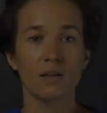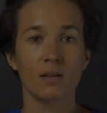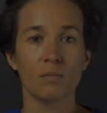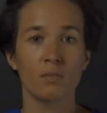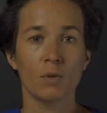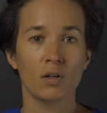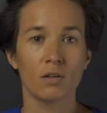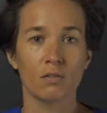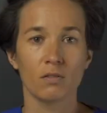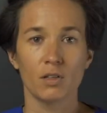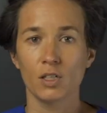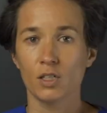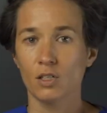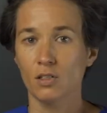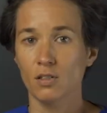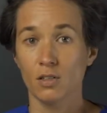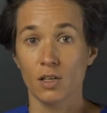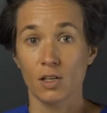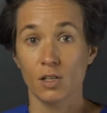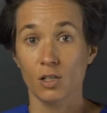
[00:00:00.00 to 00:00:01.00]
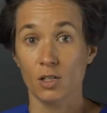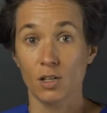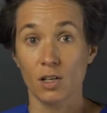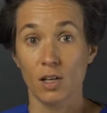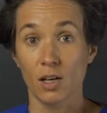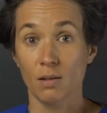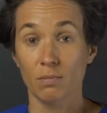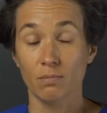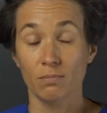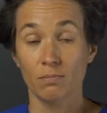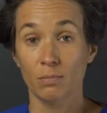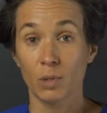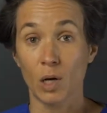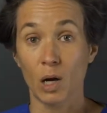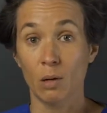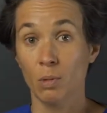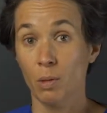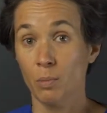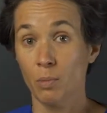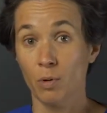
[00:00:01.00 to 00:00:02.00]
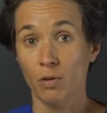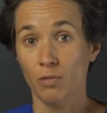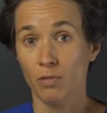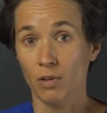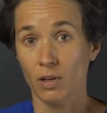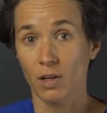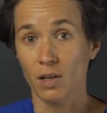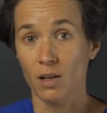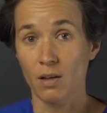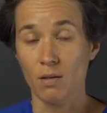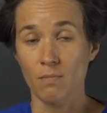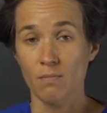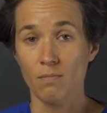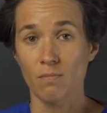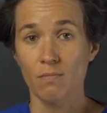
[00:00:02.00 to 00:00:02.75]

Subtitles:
in moderation is actually probably perfectly